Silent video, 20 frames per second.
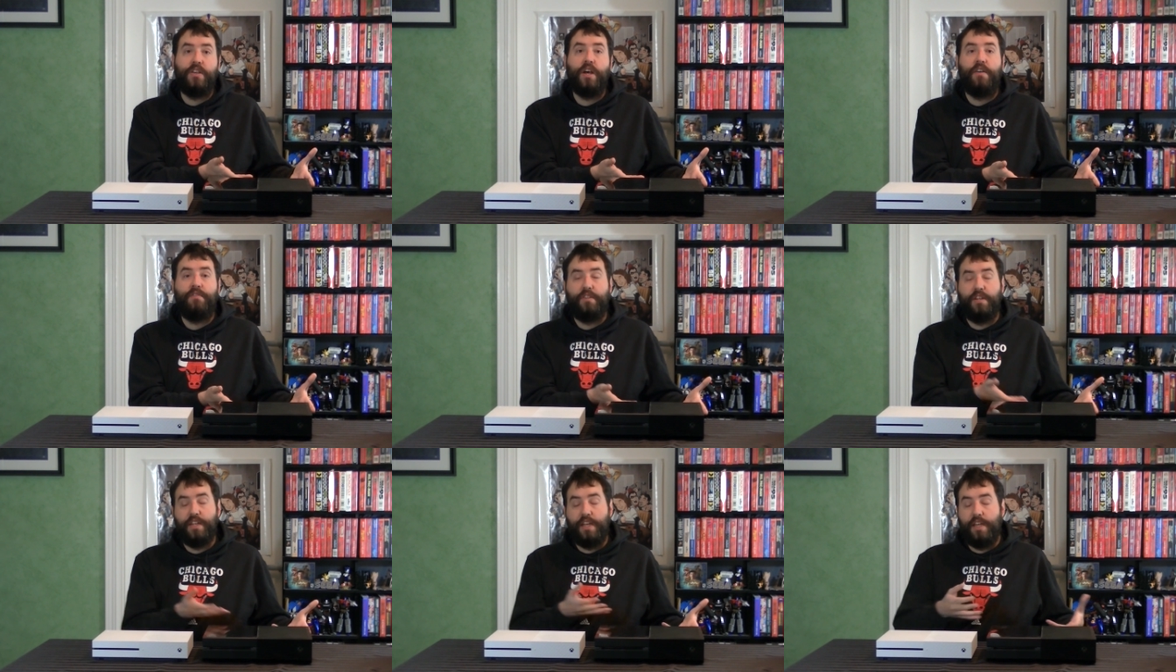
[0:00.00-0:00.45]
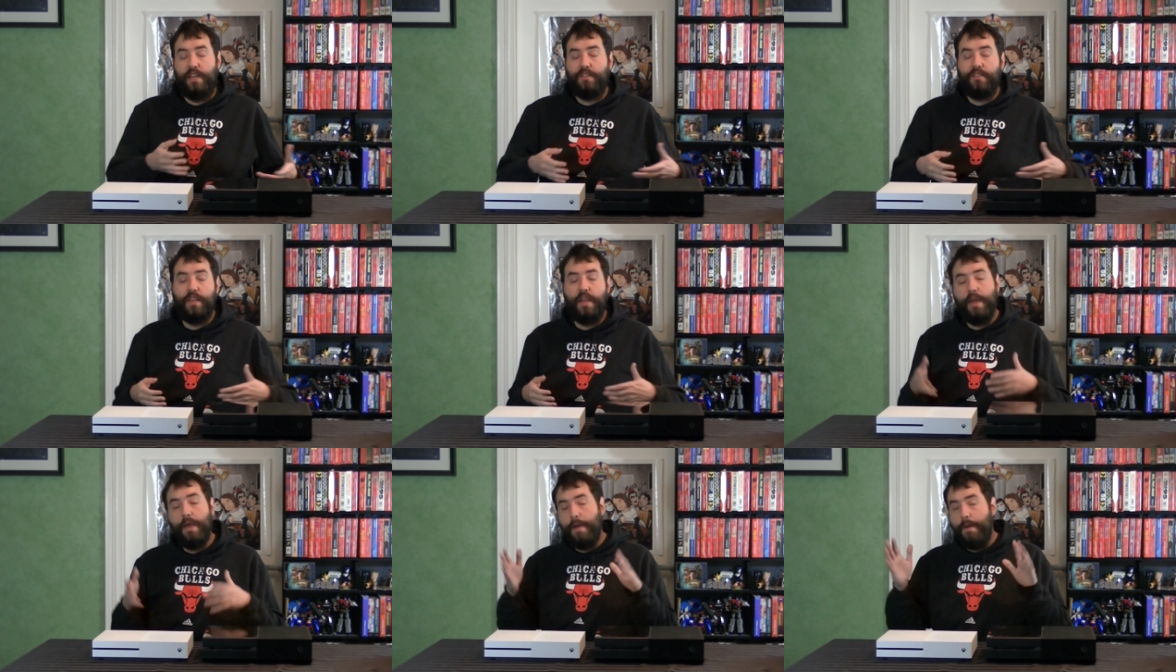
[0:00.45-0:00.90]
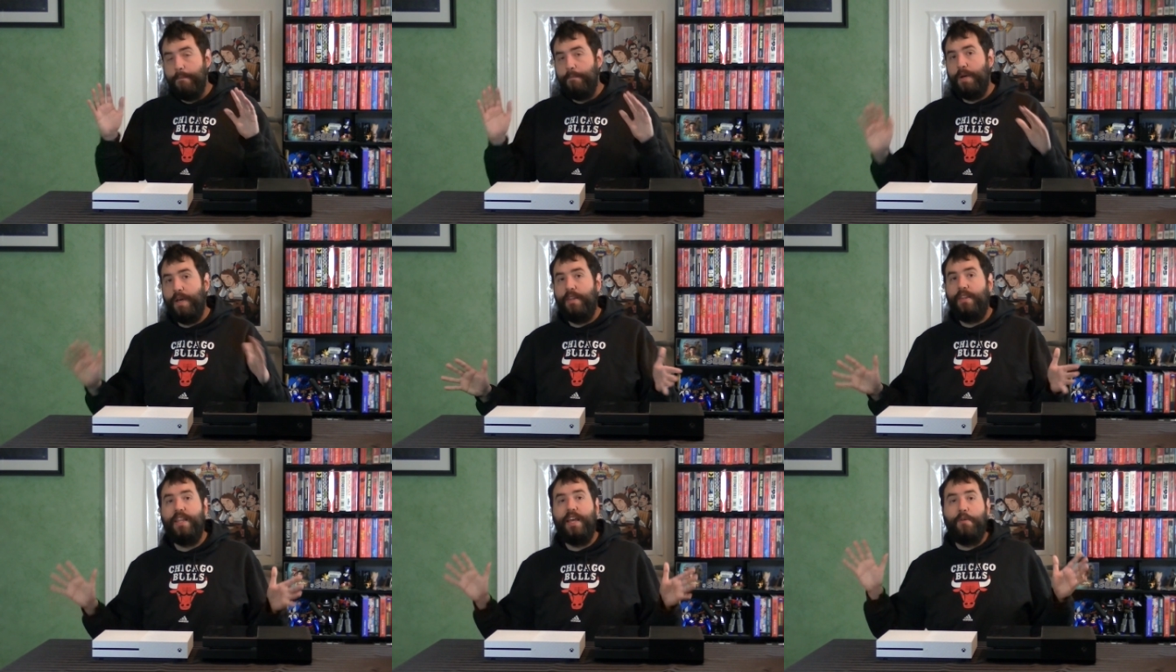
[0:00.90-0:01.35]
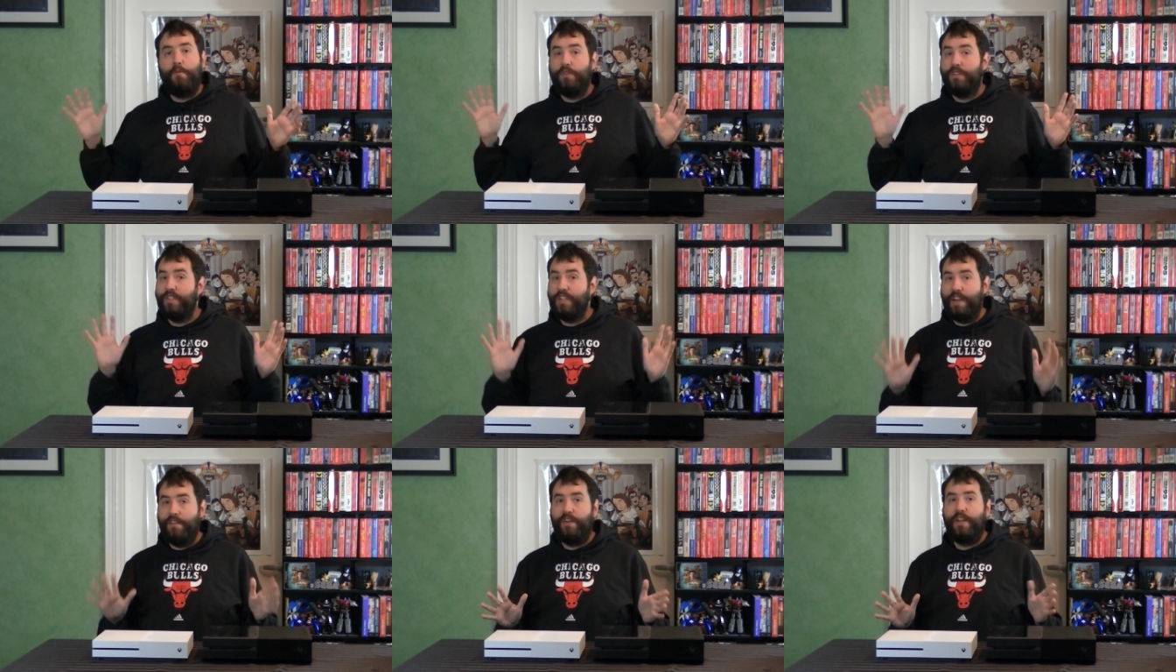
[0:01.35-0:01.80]
off the disc. But that was
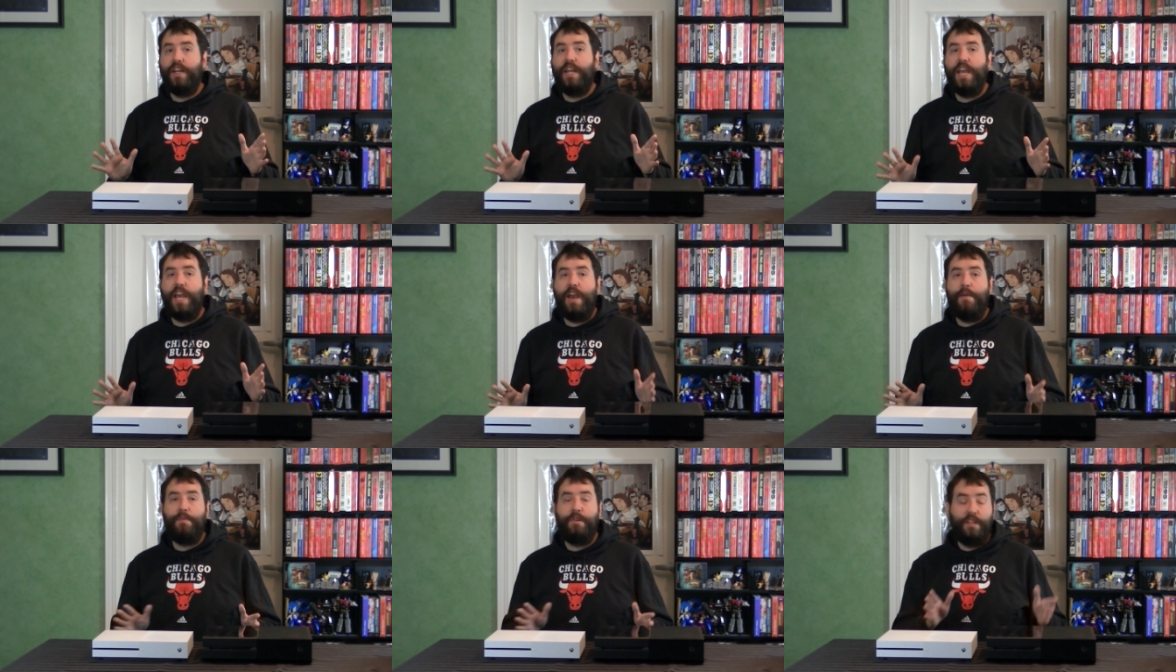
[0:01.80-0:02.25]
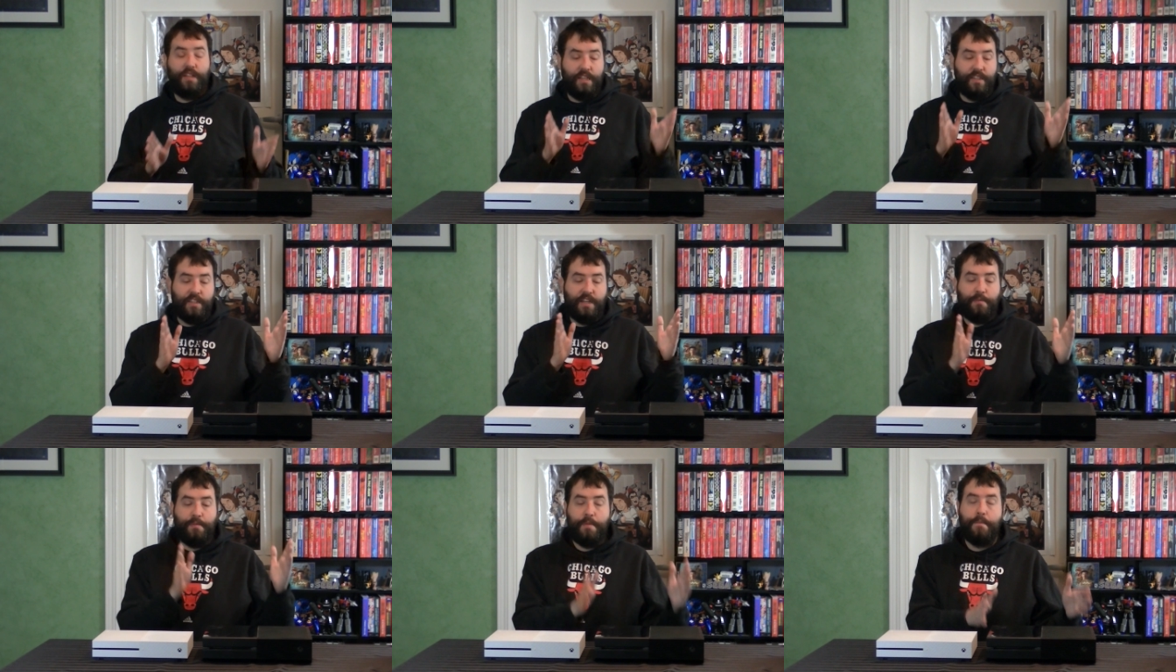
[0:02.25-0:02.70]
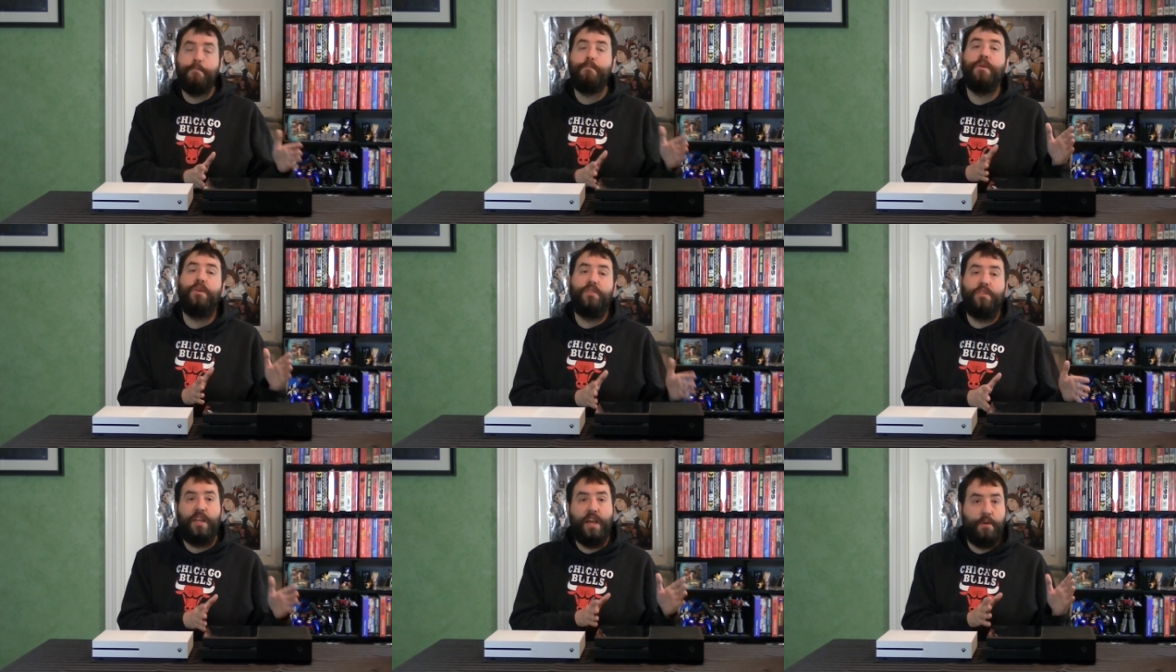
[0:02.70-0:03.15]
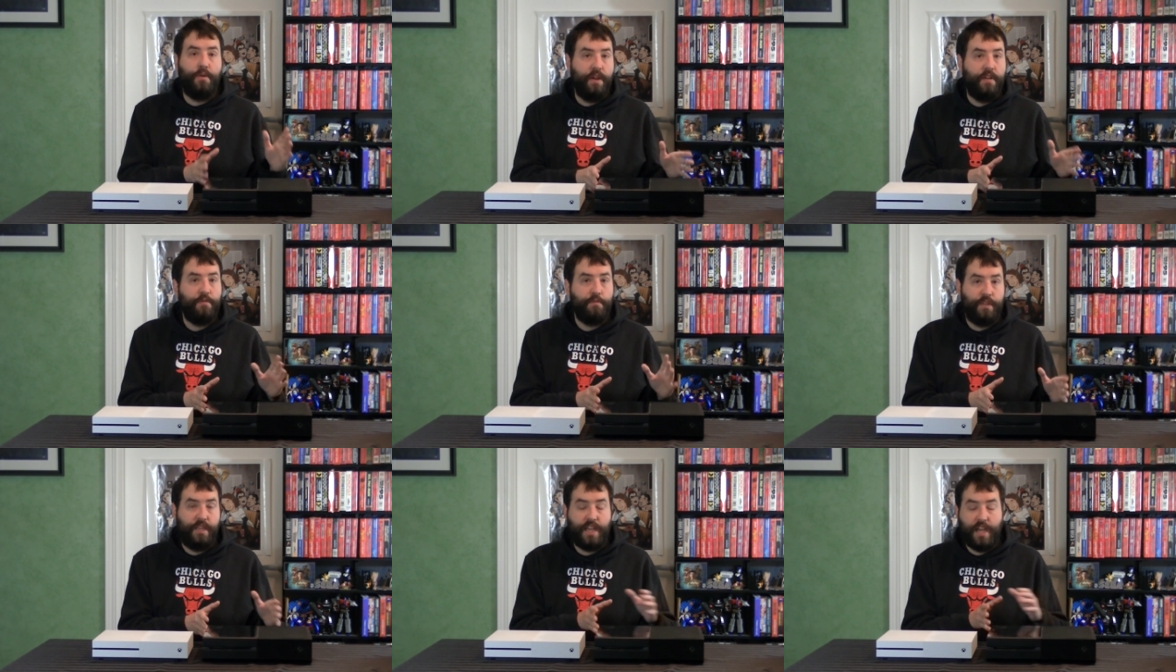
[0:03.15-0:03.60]
never going to happen unless it had been built that way
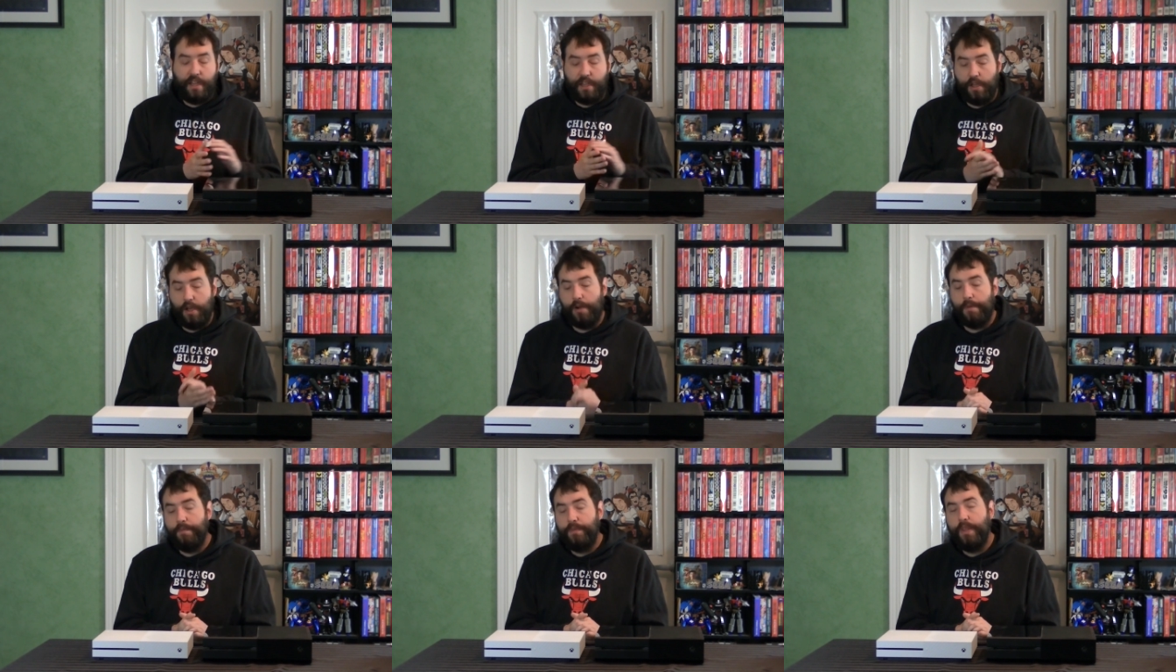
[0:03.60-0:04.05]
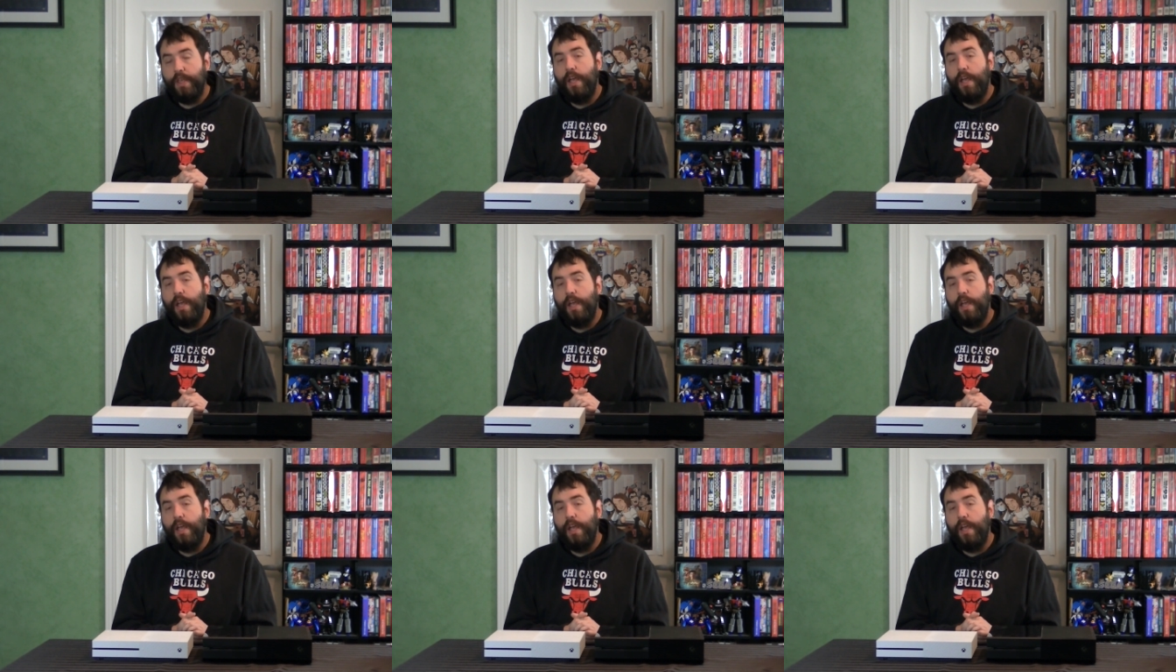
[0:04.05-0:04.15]
from the get-go.